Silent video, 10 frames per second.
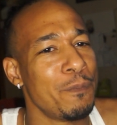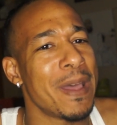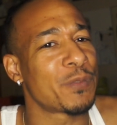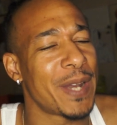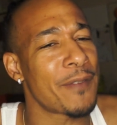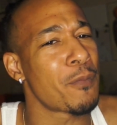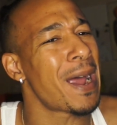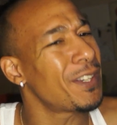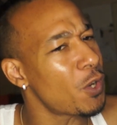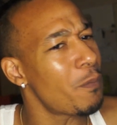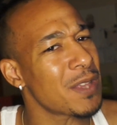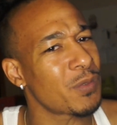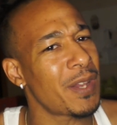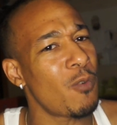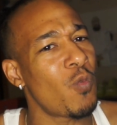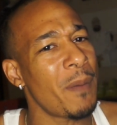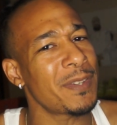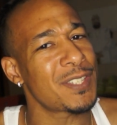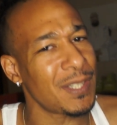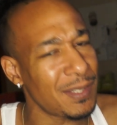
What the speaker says: You mess with everybody. Don't mess with that woman.